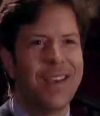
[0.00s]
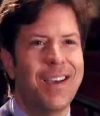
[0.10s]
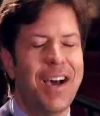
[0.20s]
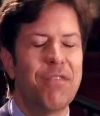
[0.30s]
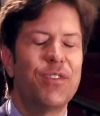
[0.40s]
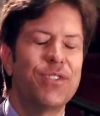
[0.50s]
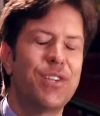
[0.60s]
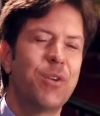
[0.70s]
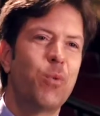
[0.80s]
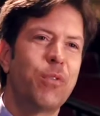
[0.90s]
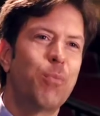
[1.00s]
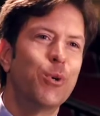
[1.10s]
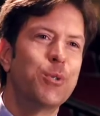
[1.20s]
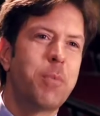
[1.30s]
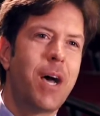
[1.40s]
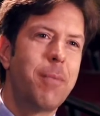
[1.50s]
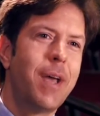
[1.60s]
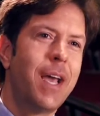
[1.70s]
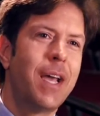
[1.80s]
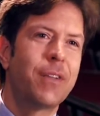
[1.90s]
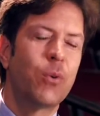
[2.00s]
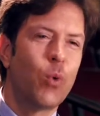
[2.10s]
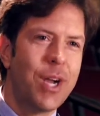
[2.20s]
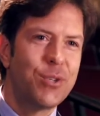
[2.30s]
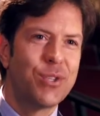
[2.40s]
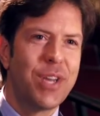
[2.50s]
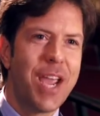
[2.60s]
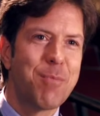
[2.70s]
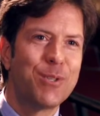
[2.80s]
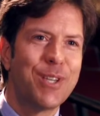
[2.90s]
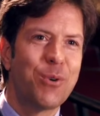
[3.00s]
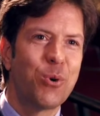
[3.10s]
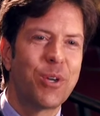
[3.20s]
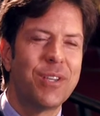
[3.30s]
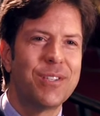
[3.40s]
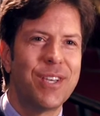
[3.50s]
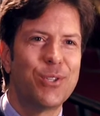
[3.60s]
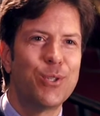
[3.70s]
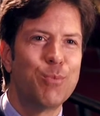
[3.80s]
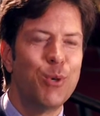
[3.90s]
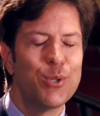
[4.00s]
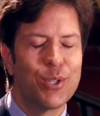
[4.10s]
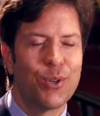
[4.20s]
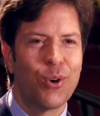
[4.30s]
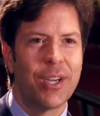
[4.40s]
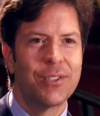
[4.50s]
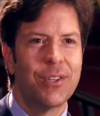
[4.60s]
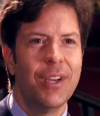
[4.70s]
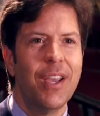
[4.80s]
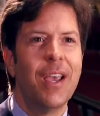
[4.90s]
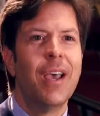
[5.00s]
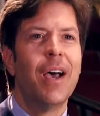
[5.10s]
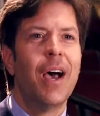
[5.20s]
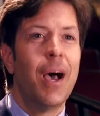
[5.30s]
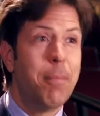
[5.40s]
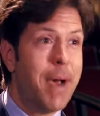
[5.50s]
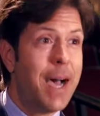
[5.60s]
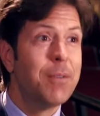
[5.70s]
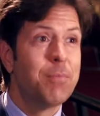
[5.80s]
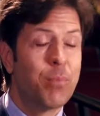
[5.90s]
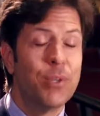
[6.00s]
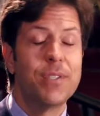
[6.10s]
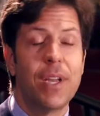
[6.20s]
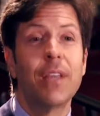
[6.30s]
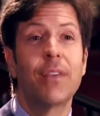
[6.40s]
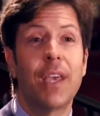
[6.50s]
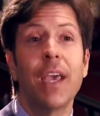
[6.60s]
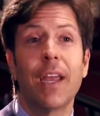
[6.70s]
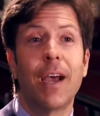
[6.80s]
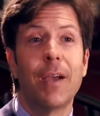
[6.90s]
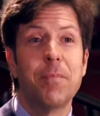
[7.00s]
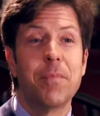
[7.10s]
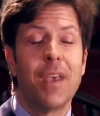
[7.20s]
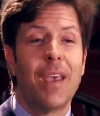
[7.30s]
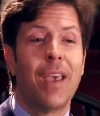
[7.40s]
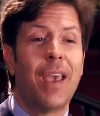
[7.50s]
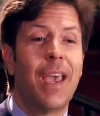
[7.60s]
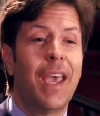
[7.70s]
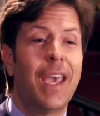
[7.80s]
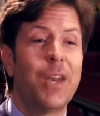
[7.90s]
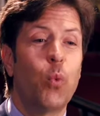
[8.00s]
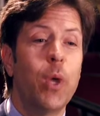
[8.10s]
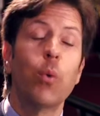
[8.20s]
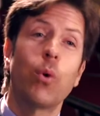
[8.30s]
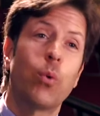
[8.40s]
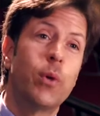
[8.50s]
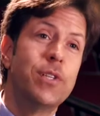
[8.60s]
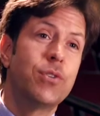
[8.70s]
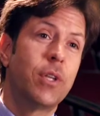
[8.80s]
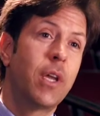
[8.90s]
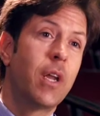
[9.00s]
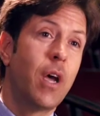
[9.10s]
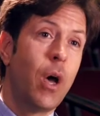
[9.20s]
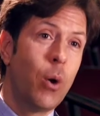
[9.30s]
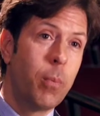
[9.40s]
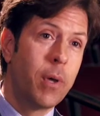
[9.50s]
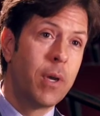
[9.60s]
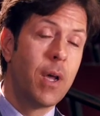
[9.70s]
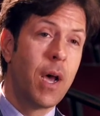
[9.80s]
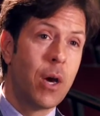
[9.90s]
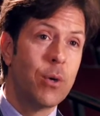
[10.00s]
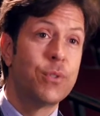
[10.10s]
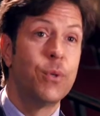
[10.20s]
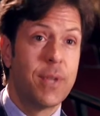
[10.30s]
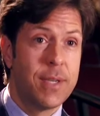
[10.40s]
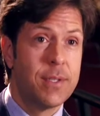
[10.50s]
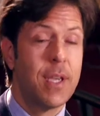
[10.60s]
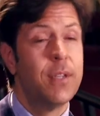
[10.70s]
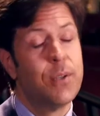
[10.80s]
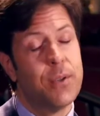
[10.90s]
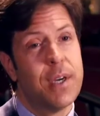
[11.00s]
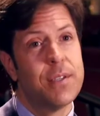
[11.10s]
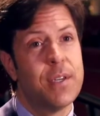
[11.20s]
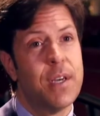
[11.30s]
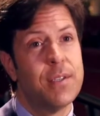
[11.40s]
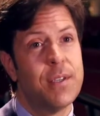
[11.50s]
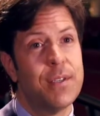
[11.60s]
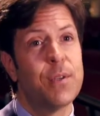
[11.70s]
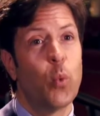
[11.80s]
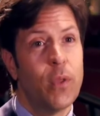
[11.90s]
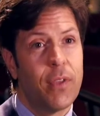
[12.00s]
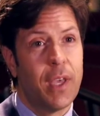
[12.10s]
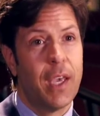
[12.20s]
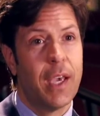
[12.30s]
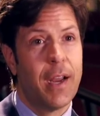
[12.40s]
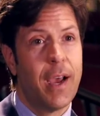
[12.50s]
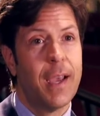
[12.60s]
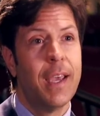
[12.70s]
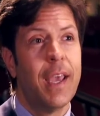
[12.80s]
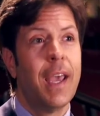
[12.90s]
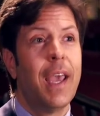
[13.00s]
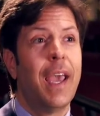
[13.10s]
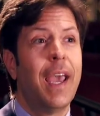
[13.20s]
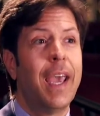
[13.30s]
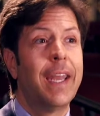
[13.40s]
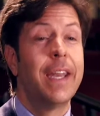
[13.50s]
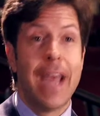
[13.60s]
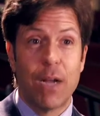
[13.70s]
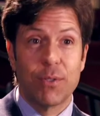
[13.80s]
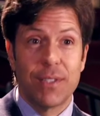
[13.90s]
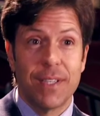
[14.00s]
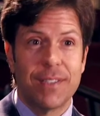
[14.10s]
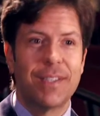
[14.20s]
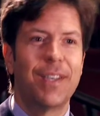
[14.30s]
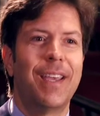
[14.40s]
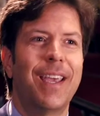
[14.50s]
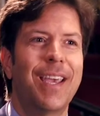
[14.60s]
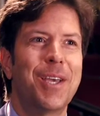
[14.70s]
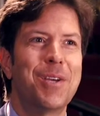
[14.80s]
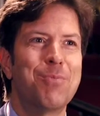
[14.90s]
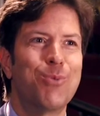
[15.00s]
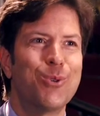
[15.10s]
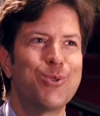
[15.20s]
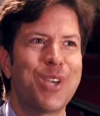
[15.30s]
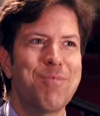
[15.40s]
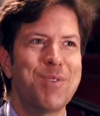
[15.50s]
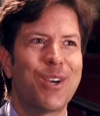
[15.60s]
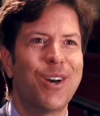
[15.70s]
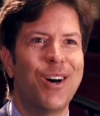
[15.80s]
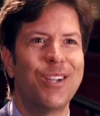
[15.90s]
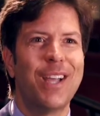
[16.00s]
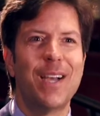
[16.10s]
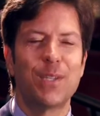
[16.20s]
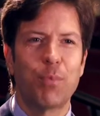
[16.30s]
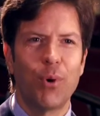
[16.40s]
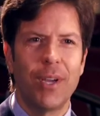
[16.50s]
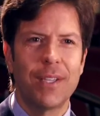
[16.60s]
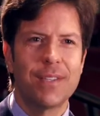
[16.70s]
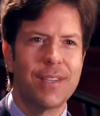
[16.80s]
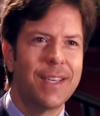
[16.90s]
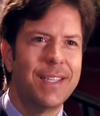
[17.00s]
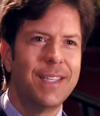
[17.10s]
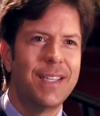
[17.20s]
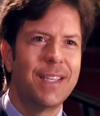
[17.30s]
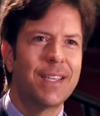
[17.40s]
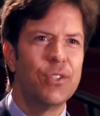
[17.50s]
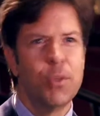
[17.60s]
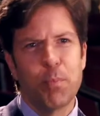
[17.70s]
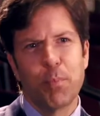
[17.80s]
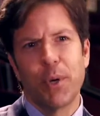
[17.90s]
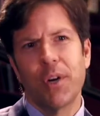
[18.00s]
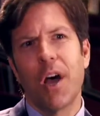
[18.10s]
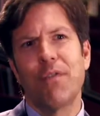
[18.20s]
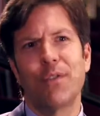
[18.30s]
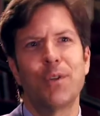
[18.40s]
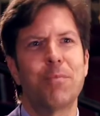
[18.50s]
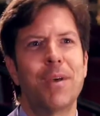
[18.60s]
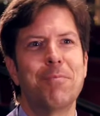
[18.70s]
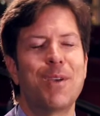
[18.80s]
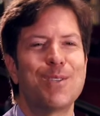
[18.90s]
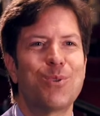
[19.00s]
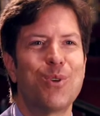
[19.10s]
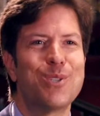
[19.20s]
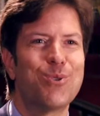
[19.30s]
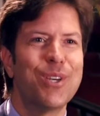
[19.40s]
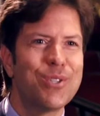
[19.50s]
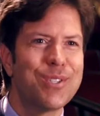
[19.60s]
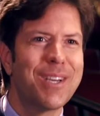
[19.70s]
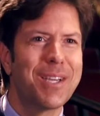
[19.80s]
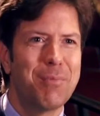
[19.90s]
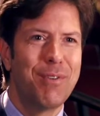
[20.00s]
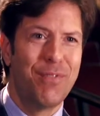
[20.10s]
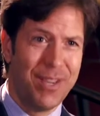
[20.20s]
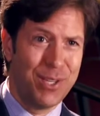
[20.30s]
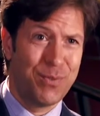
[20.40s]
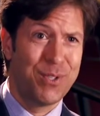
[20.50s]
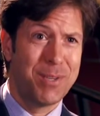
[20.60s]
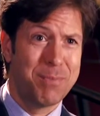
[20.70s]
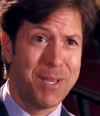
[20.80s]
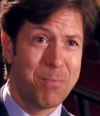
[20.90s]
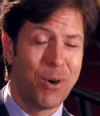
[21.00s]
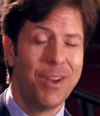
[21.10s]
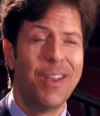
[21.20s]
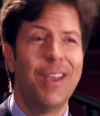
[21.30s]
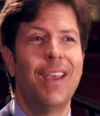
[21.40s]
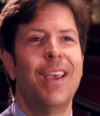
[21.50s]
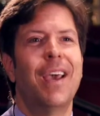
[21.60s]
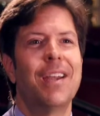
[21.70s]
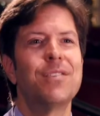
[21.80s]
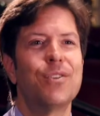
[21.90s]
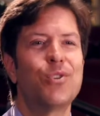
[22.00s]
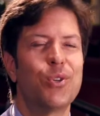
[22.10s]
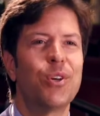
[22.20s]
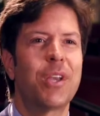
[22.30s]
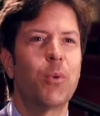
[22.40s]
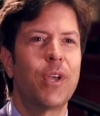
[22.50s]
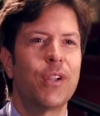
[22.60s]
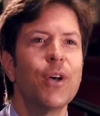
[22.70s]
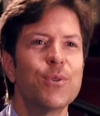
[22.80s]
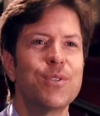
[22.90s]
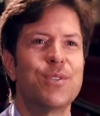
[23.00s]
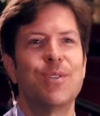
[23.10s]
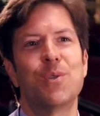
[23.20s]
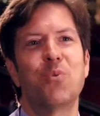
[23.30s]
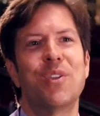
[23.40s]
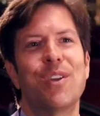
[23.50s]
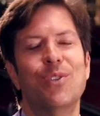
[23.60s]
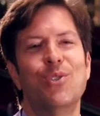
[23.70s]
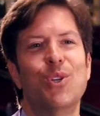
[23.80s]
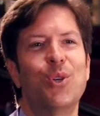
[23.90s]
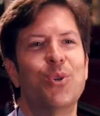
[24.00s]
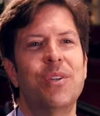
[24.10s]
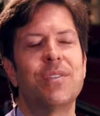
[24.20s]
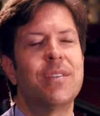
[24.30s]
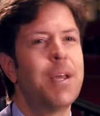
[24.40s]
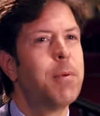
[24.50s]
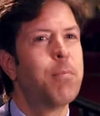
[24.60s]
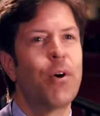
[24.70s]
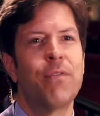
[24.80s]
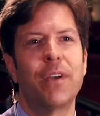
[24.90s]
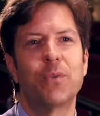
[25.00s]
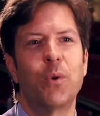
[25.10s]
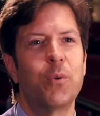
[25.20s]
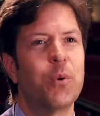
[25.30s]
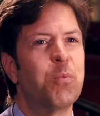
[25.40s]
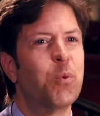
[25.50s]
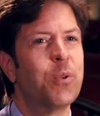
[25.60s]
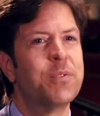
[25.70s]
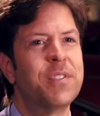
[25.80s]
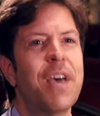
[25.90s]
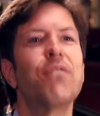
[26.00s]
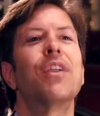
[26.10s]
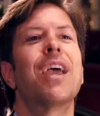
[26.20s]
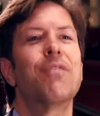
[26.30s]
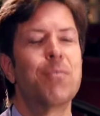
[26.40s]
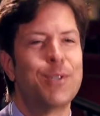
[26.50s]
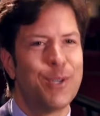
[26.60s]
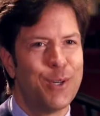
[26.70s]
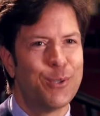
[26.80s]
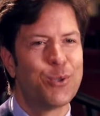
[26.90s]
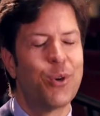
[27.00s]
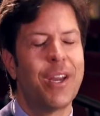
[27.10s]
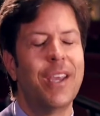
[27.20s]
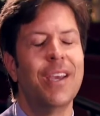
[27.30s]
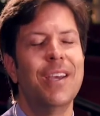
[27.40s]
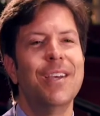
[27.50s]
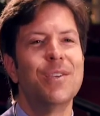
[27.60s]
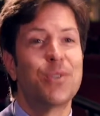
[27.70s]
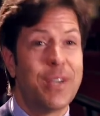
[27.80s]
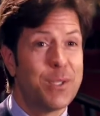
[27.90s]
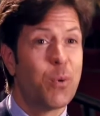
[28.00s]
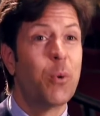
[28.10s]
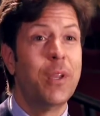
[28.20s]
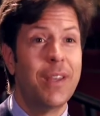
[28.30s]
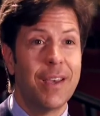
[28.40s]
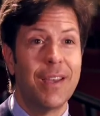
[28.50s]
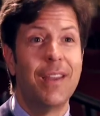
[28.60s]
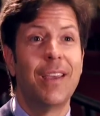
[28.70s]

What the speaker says: I visited with Bruce Pomahak, the Rodgers and Hammerstein organization's music director, about presenting The King and I. And we were originally going to open our 2008-2009 season with The King and I and announced it. And Bruce gave me a call last spring and said, could you put it off a little bit because the restoration is not going to be finished for September? And I said, sure, can we close the season with it in June? He said, that'd be perfect. We'll definitely have the materials ready. So that's what we did.